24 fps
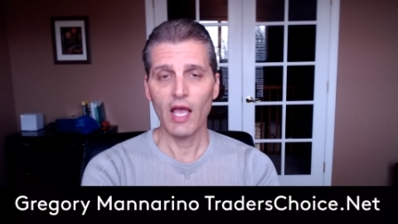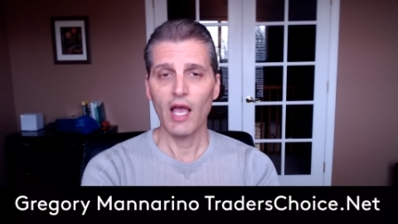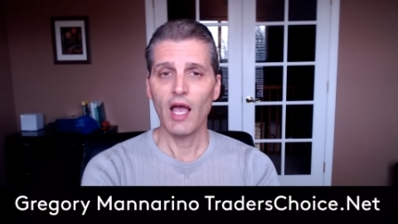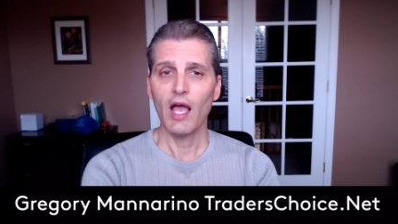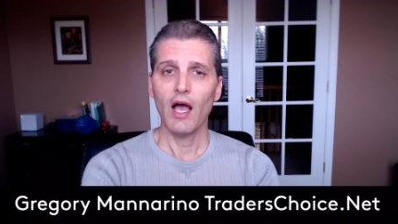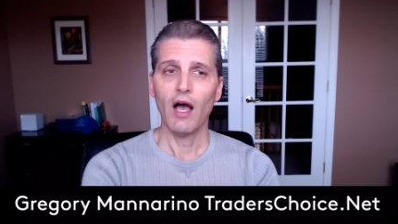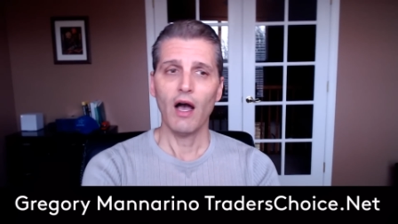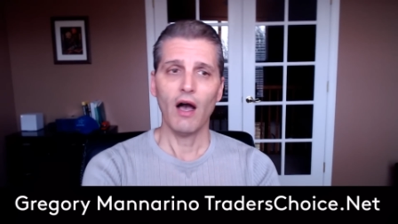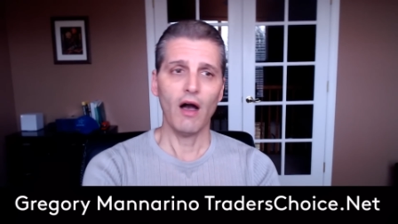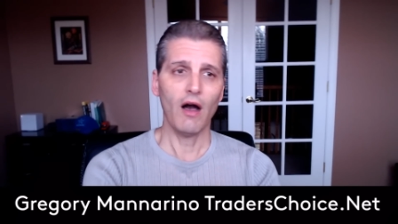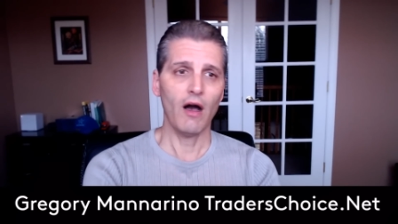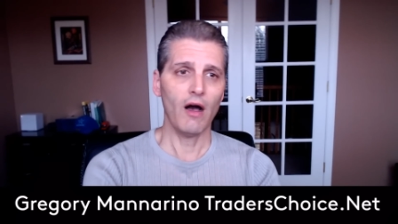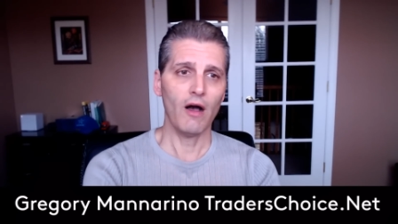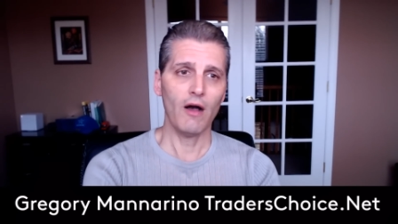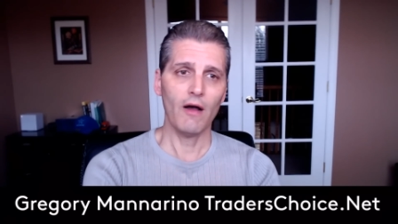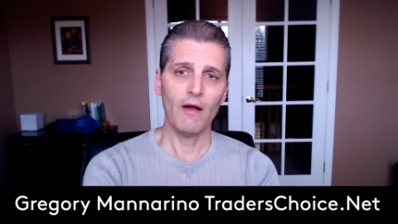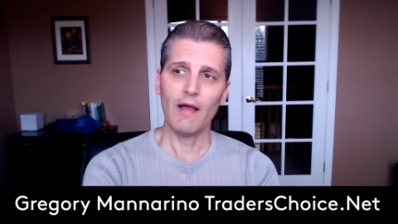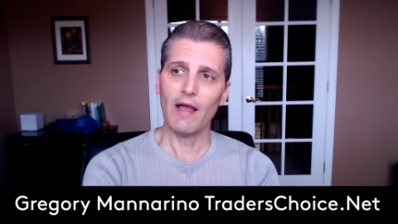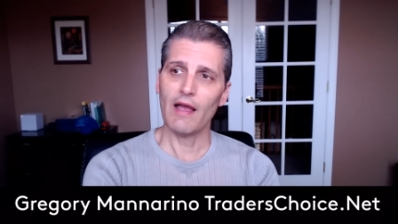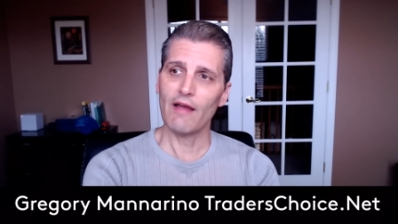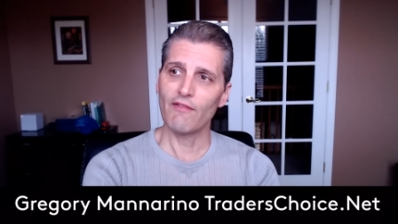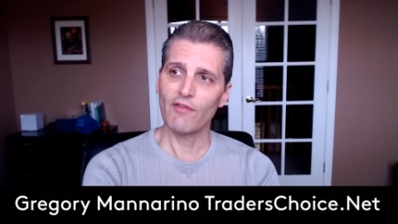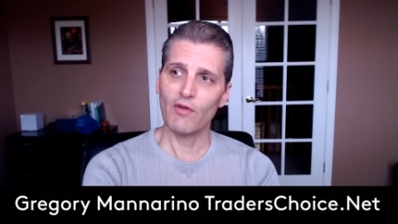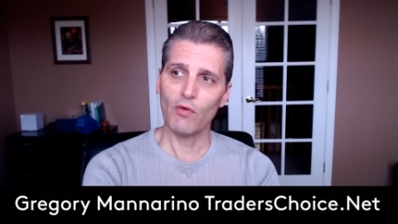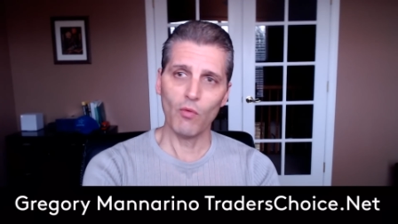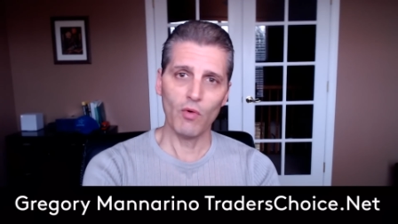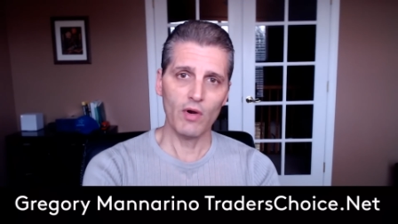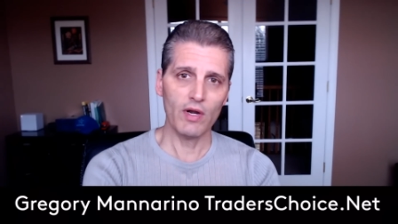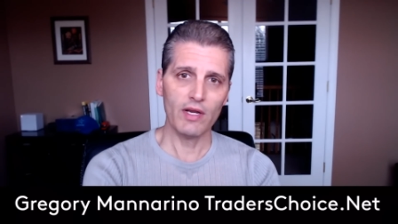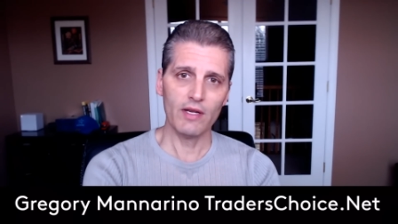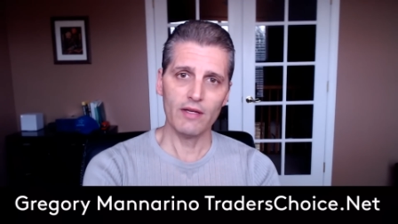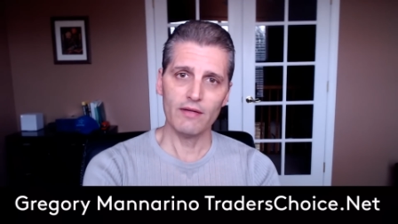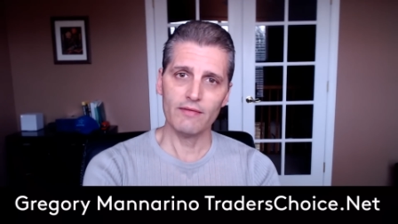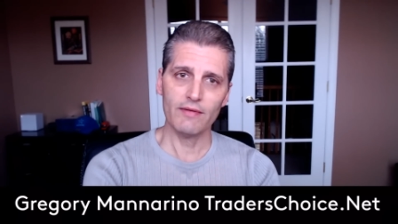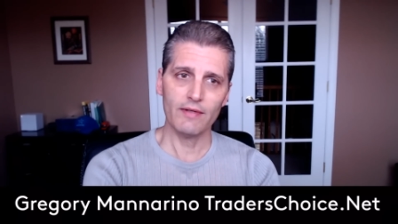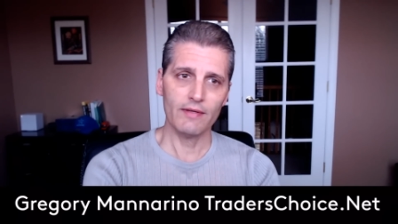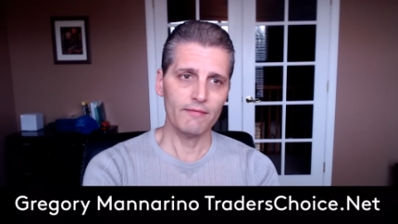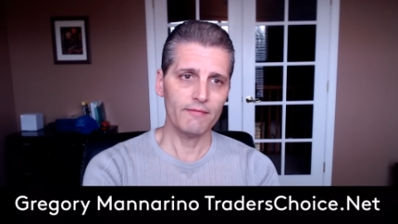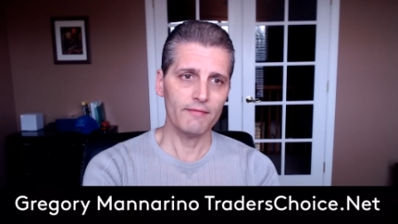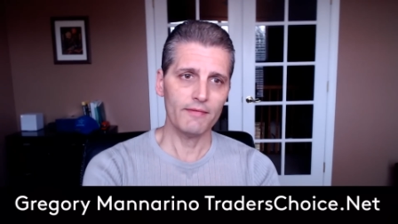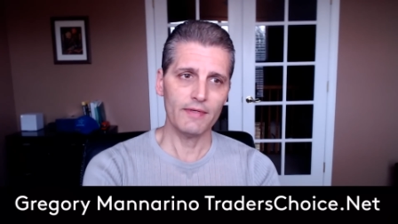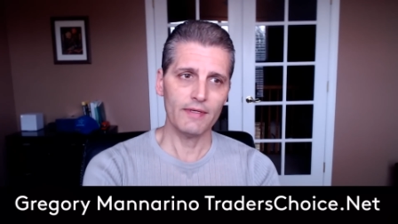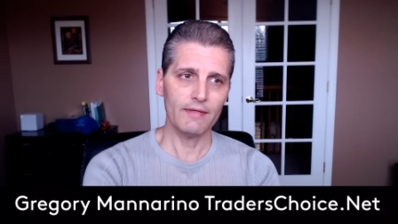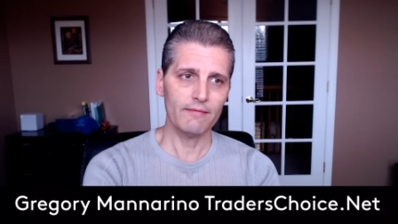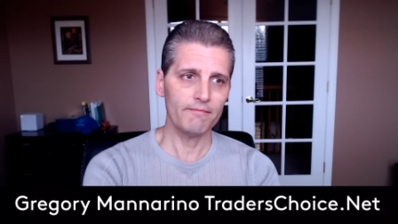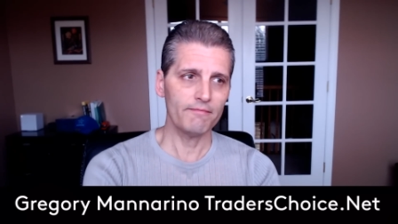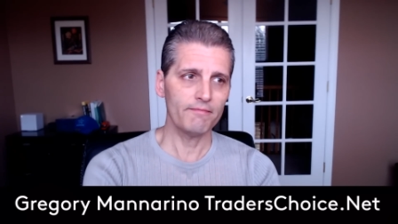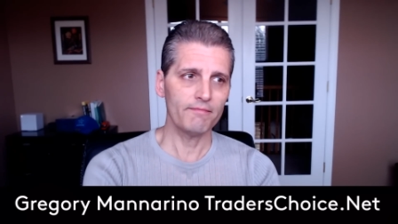Uh, everyone
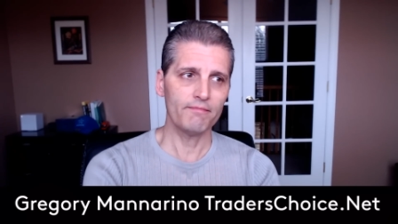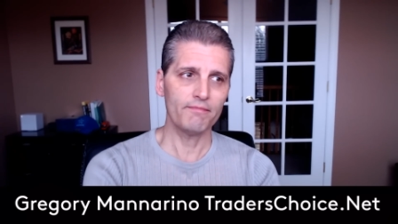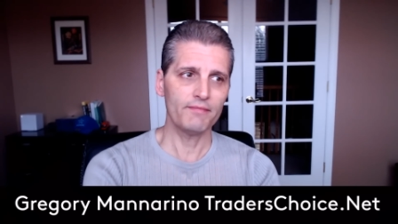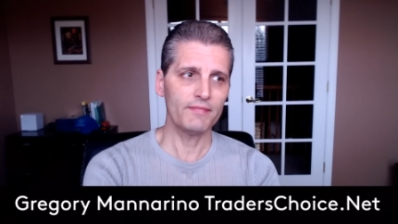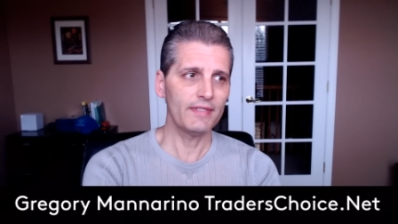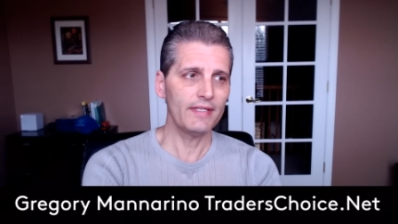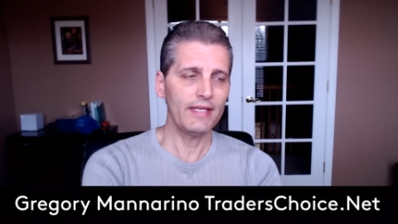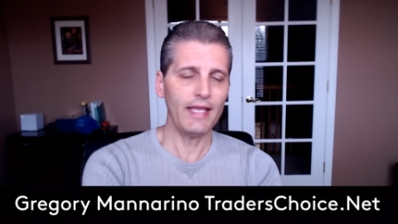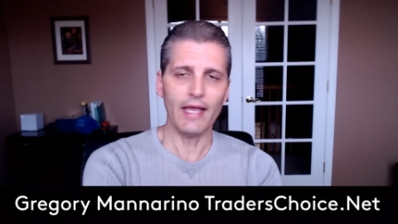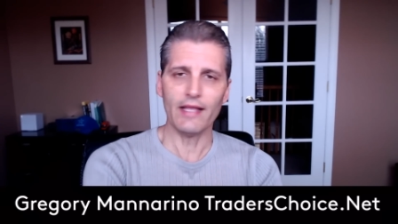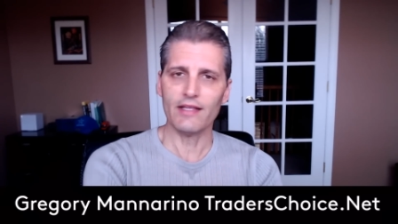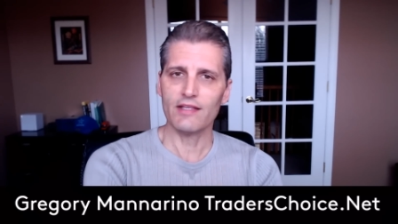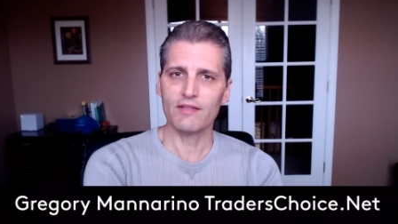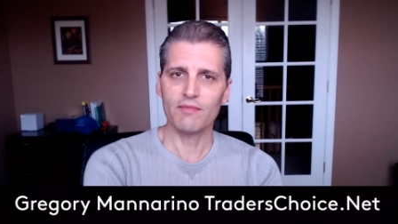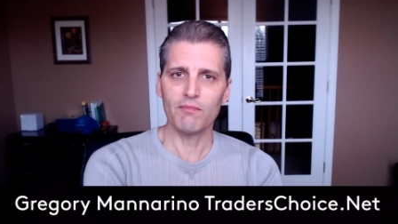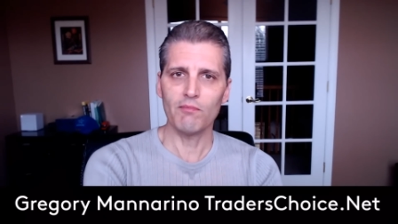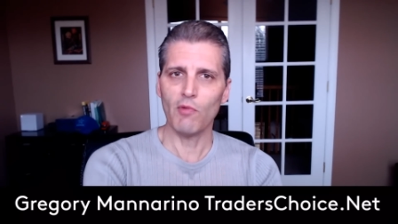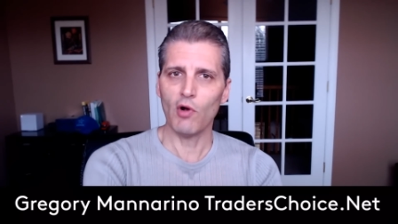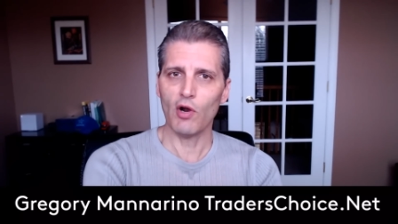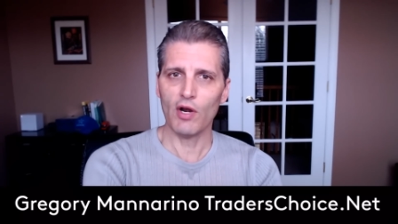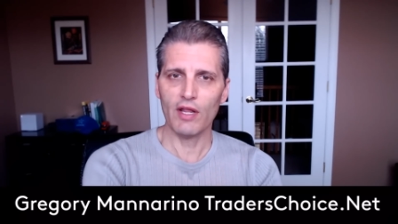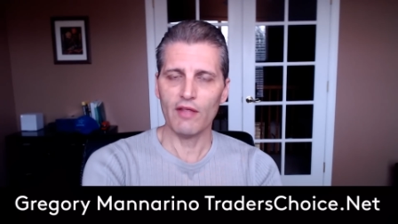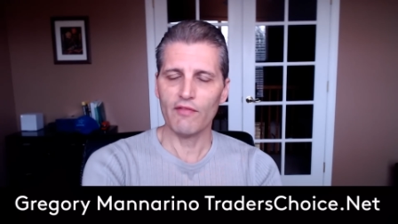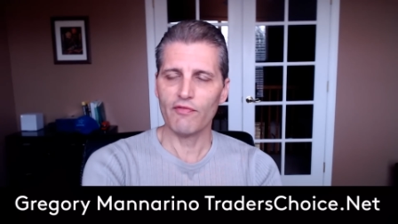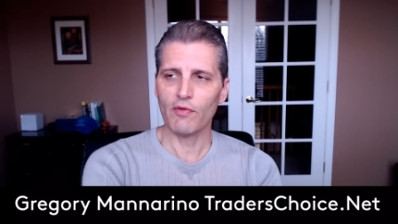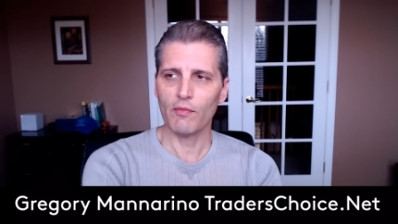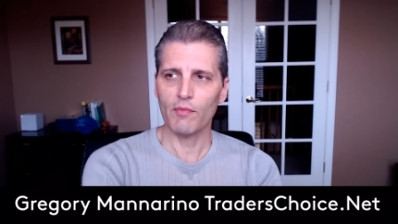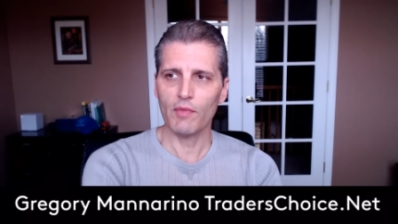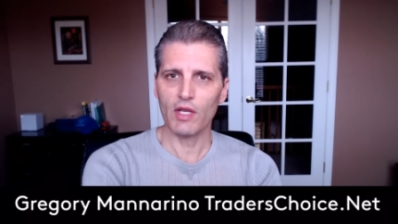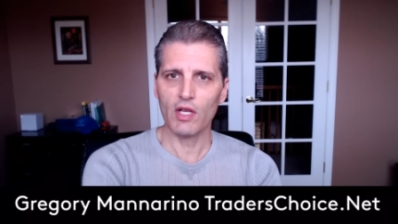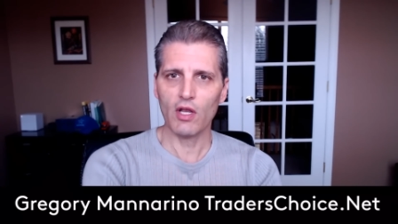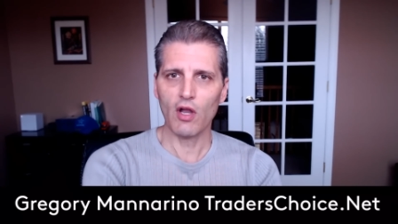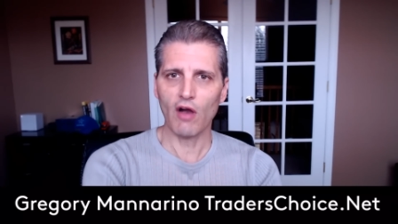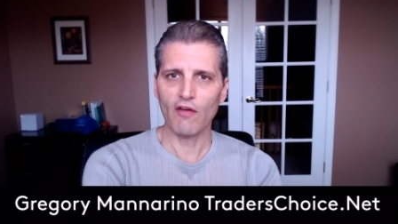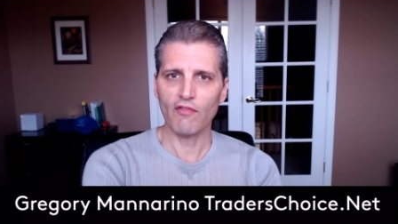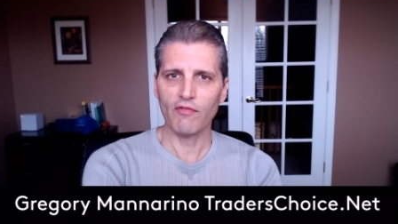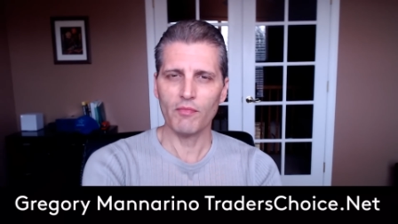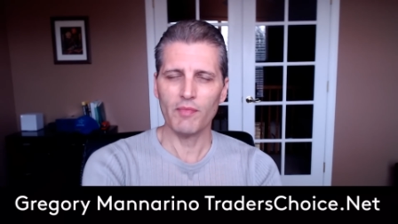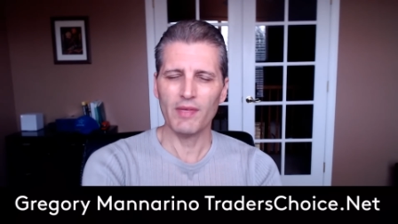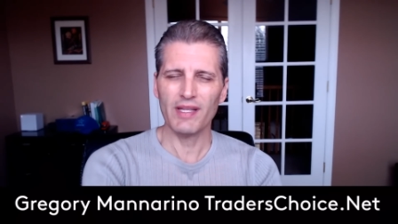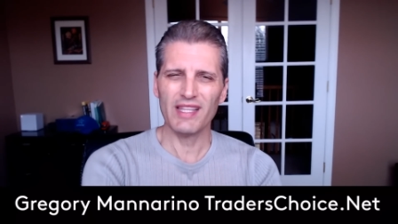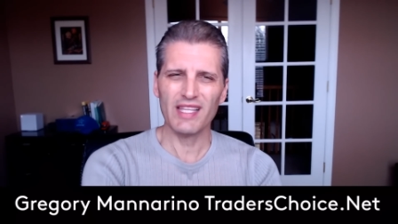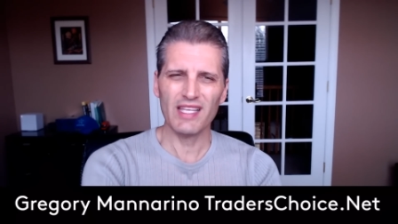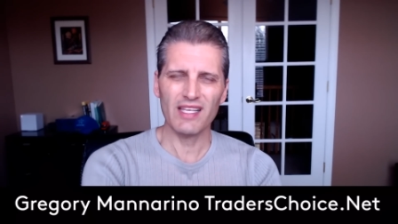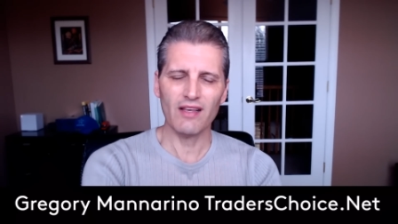gets money from the government, the,